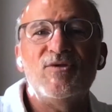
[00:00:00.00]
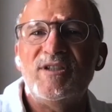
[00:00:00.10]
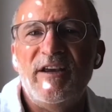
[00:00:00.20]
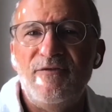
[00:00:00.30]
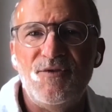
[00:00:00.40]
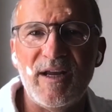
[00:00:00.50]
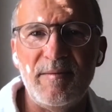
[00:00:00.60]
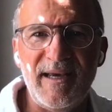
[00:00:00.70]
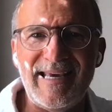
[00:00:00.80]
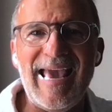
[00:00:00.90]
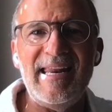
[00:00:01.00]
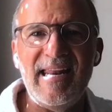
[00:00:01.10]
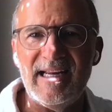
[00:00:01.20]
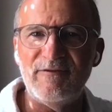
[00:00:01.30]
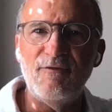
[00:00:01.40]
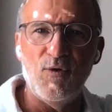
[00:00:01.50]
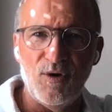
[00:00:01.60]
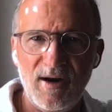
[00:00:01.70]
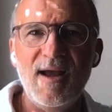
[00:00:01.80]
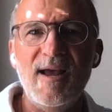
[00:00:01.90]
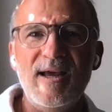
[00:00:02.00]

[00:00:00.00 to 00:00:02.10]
to see if you can be a candidate for